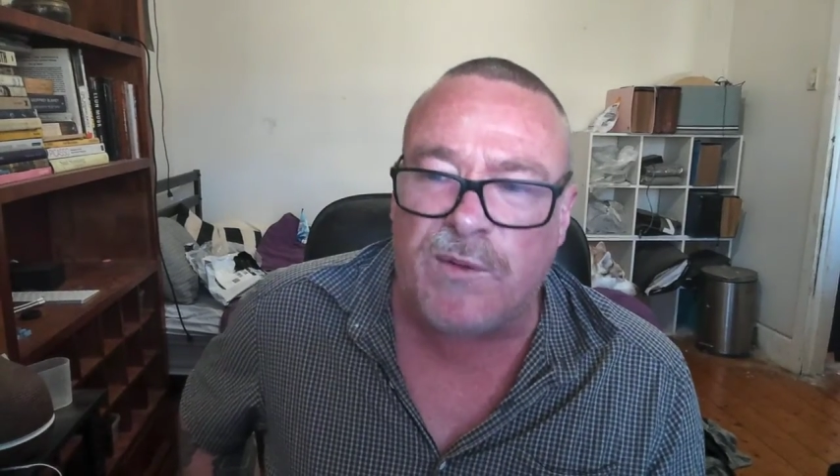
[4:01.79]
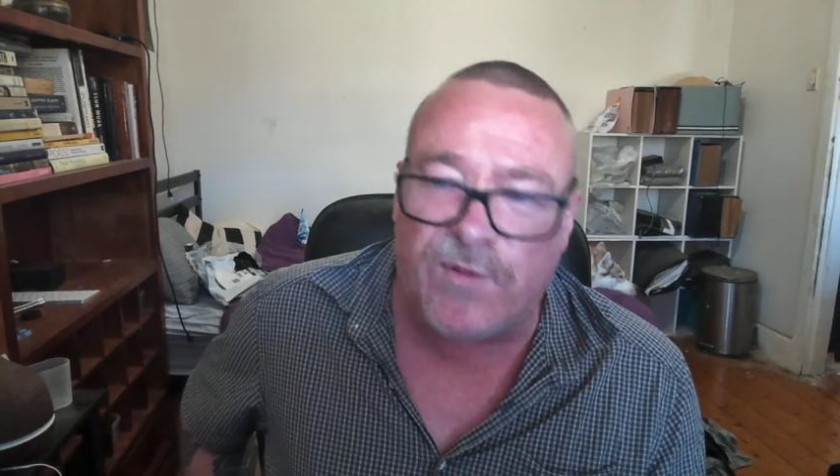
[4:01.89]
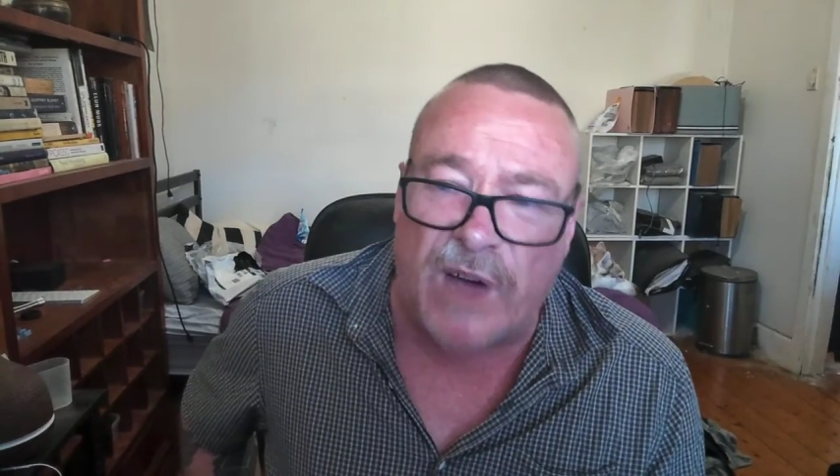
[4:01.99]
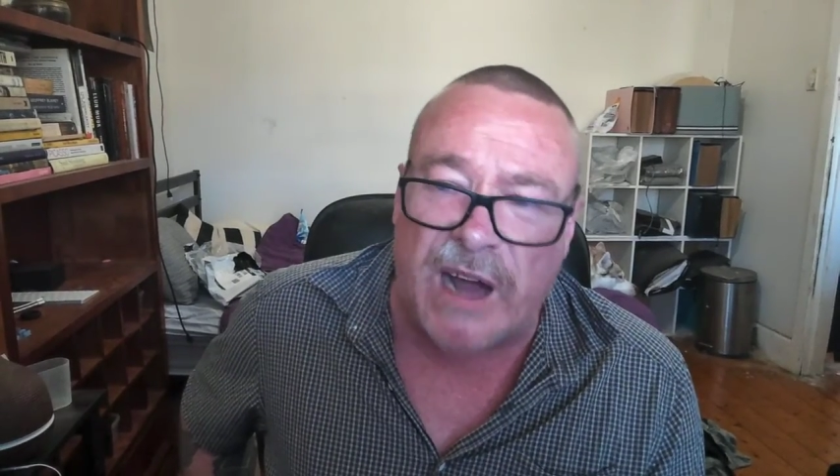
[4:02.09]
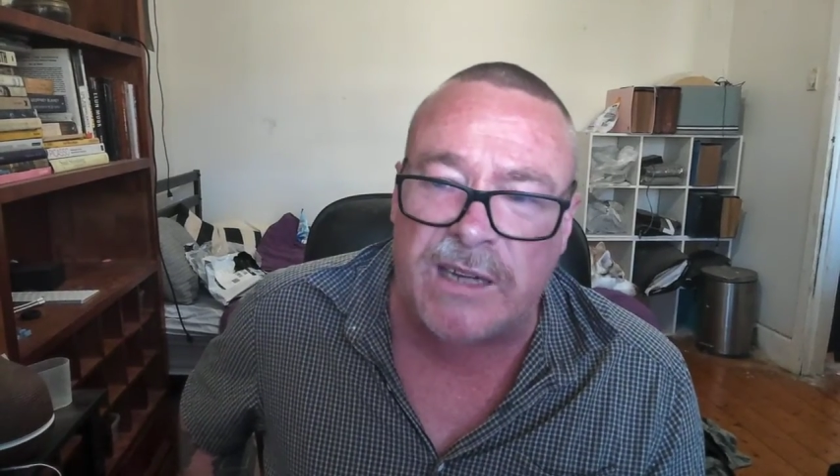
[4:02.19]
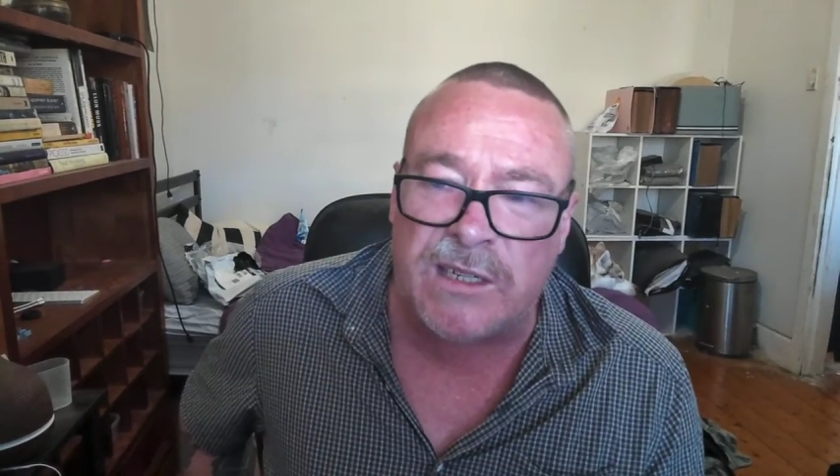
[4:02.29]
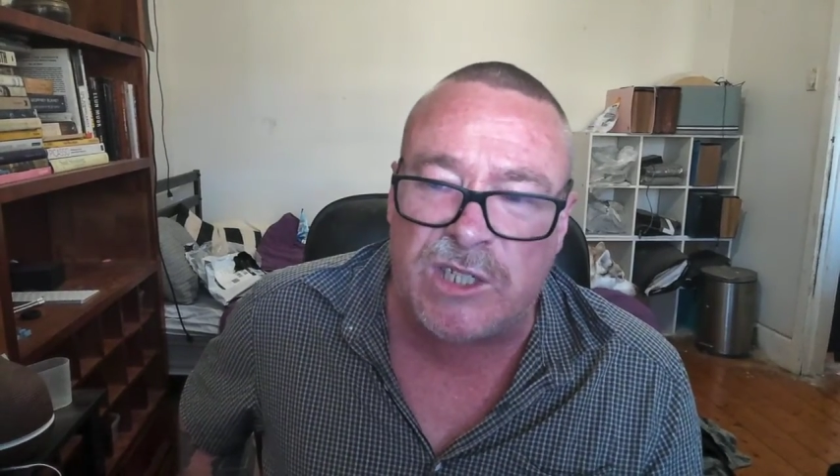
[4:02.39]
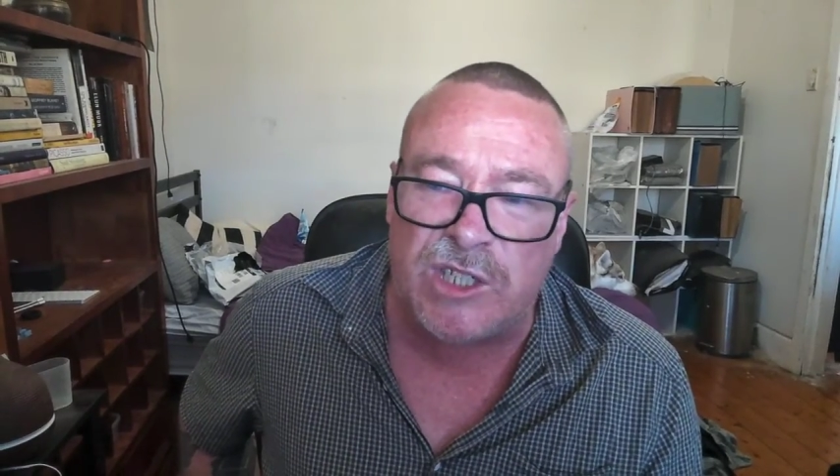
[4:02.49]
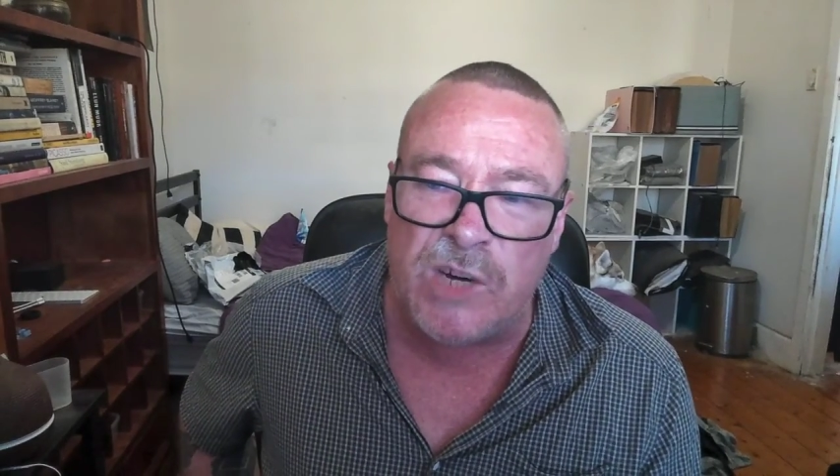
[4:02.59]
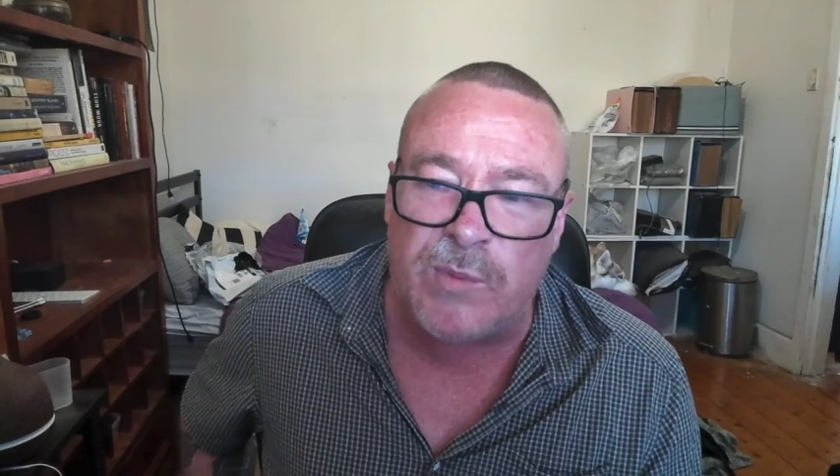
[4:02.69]
fucking
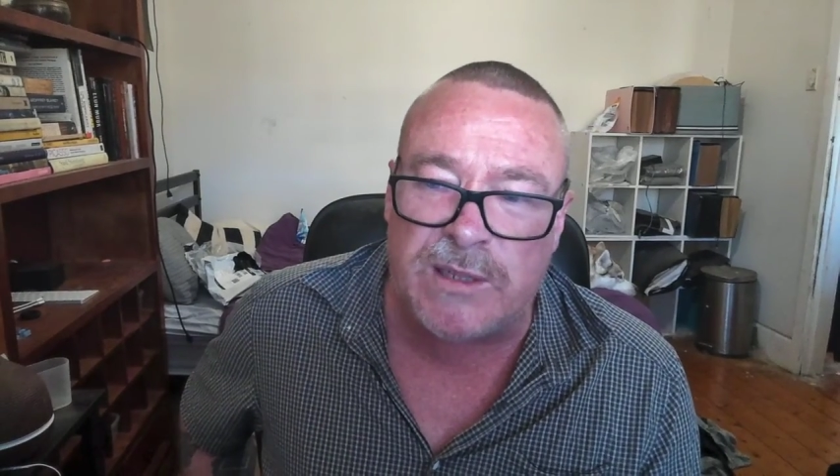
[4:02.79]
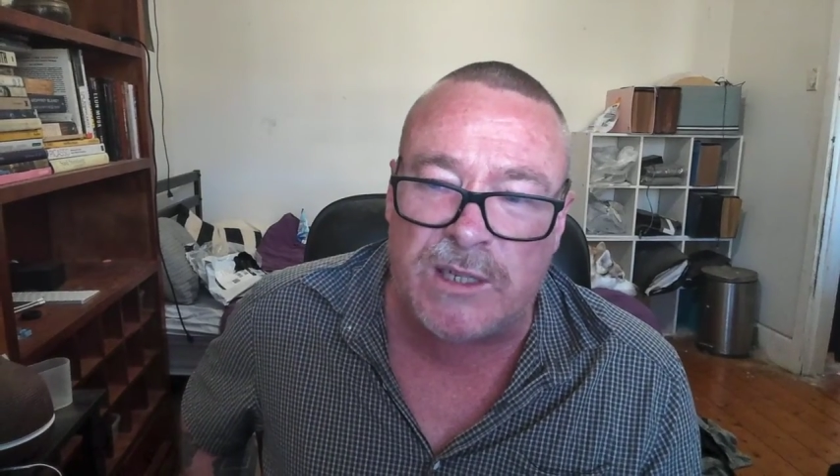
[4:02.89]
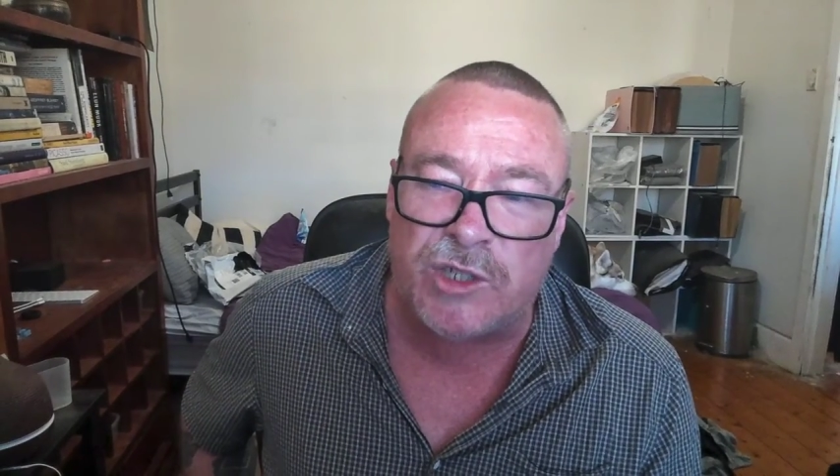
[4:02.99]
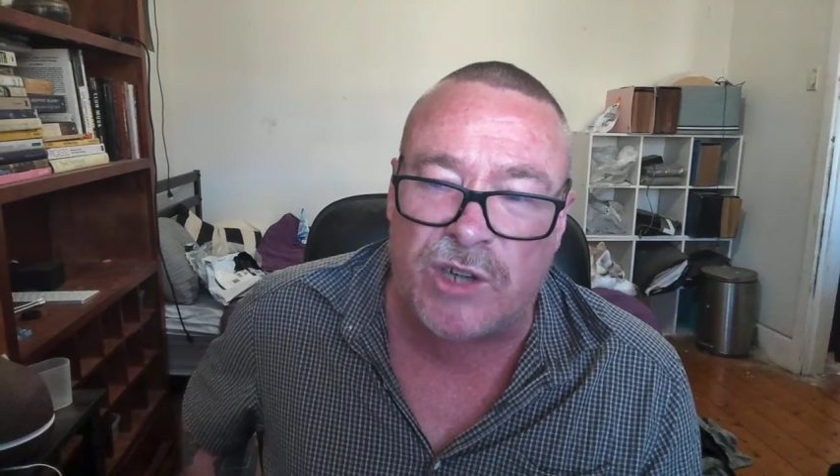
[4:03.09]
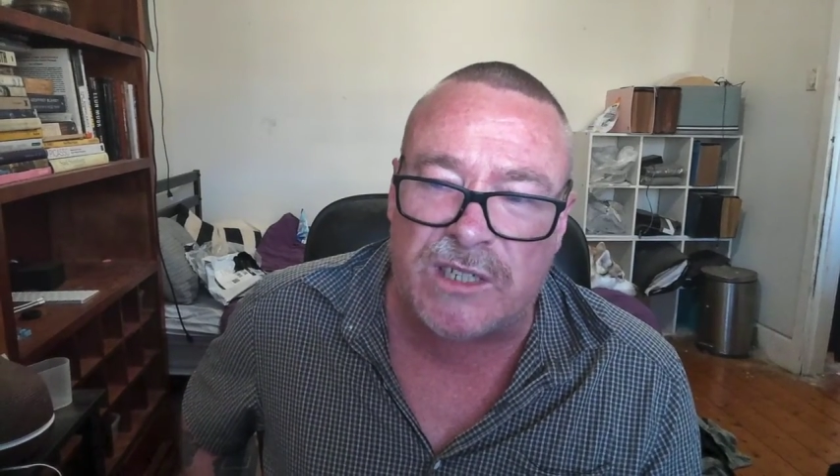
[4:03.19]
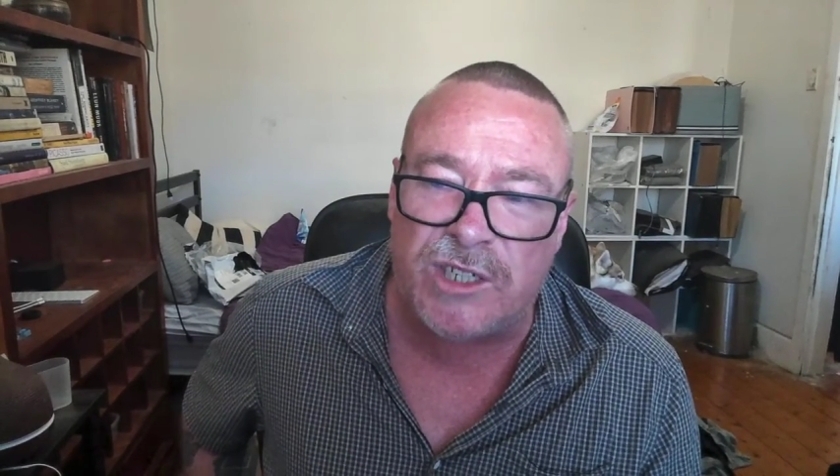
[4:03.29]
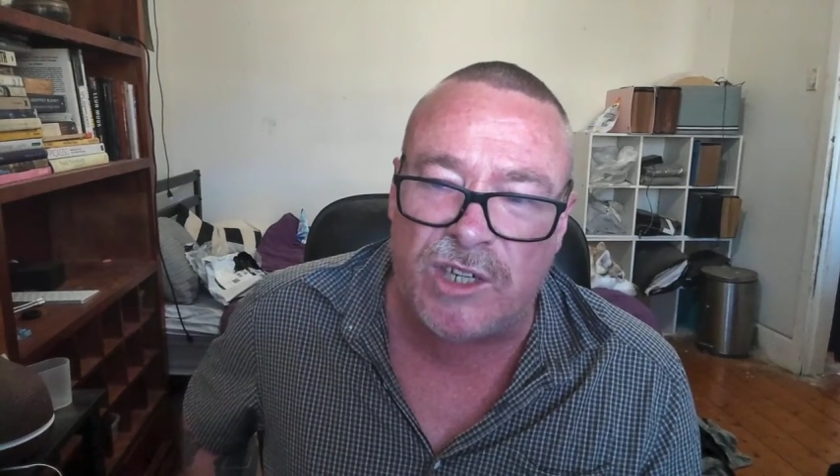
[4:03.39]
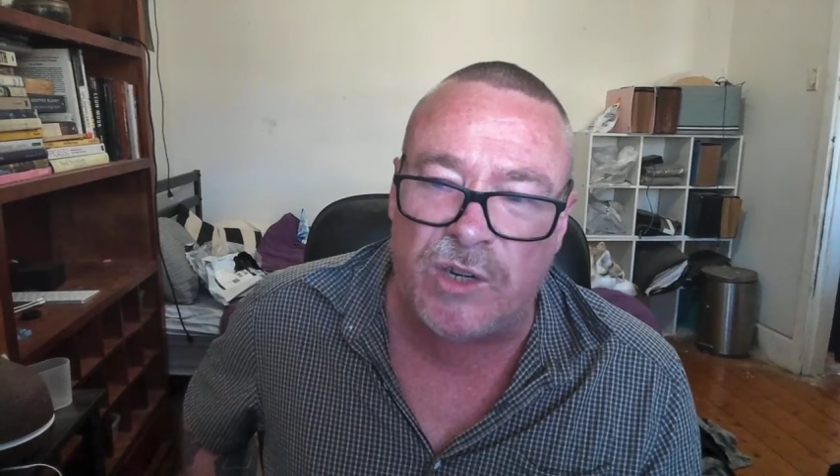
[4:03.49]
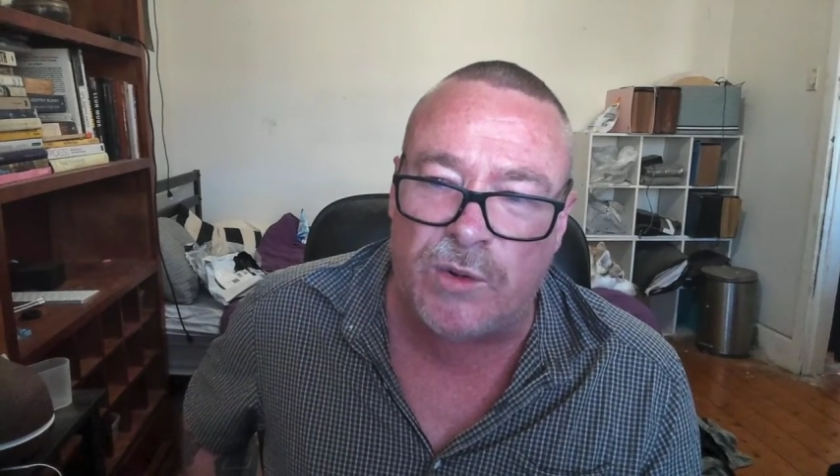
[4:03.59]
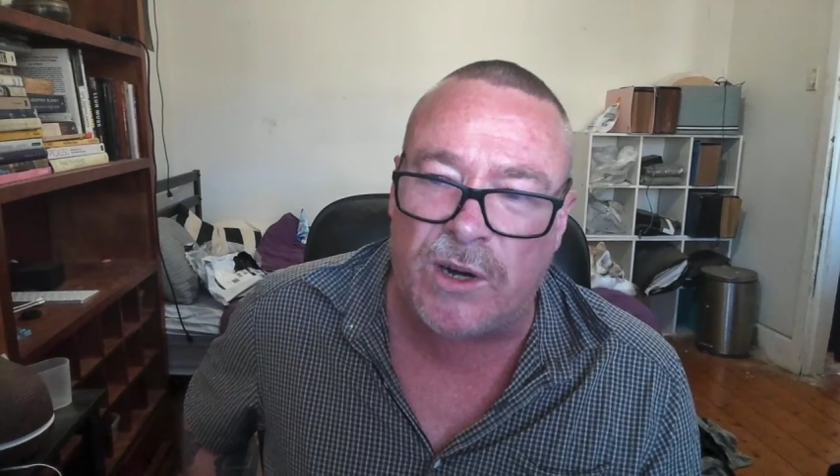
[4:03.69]
stupid to trust
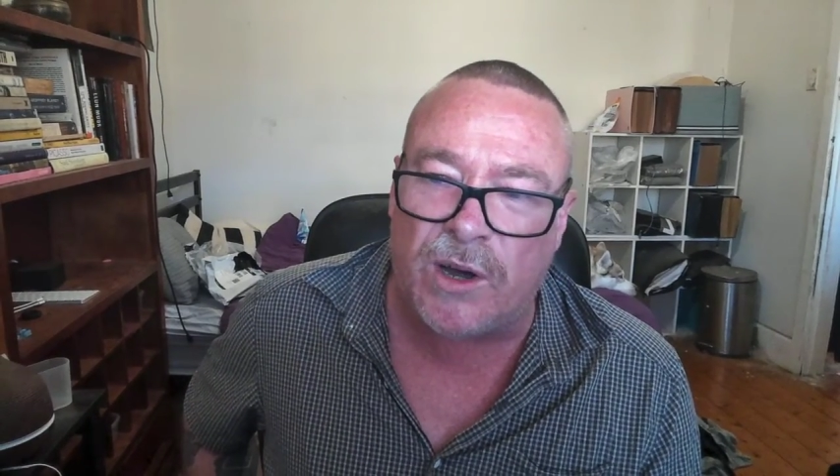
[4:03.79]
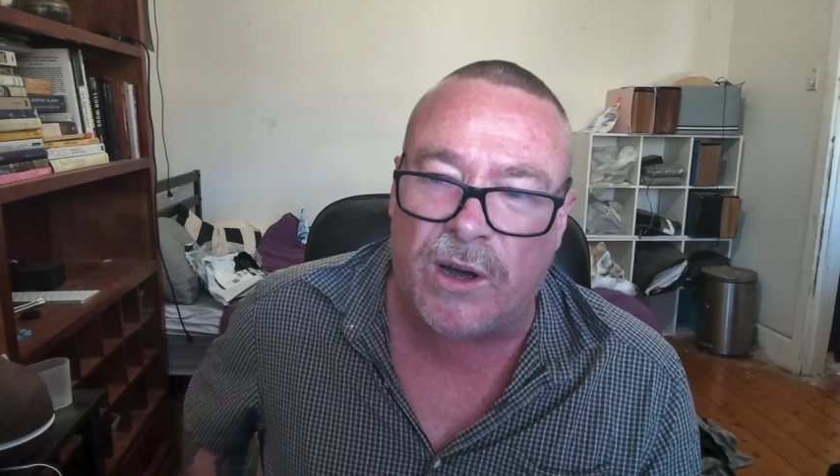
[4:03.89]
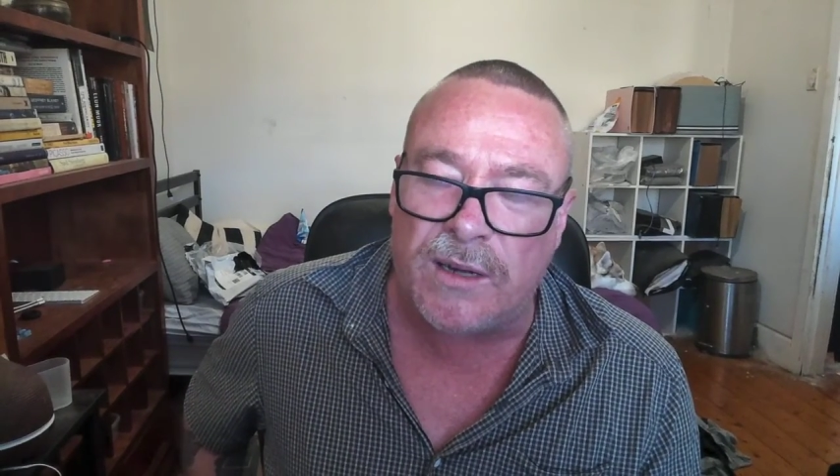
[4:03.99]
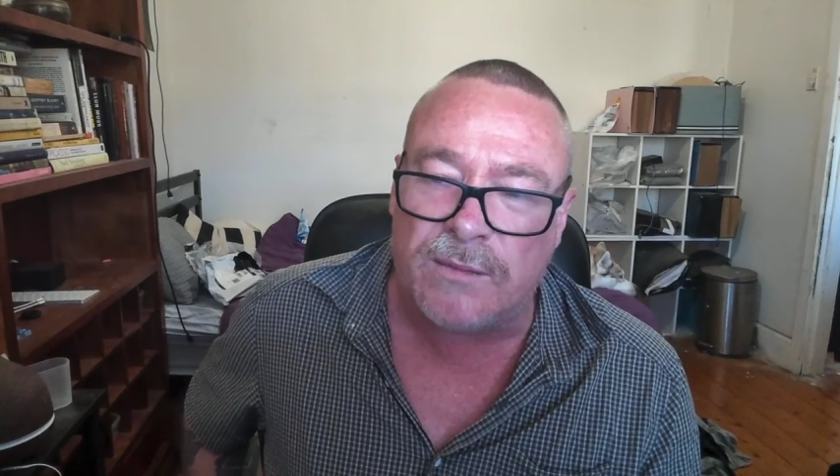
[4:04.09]
you, wouldn't I?